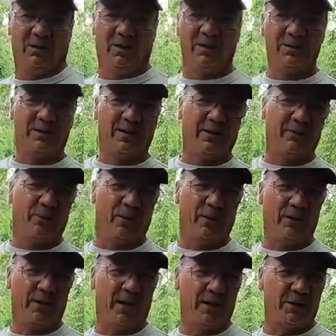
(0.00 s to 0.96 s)
Let's see if
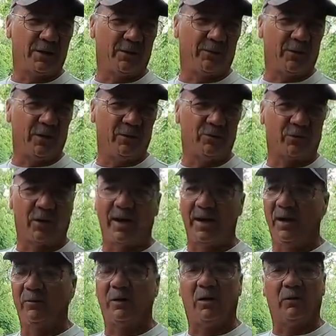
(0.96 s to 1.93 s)
we can catch a few
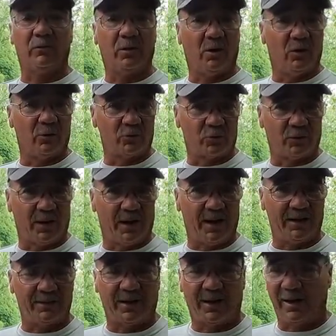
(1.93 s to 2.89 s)
trout on ultralight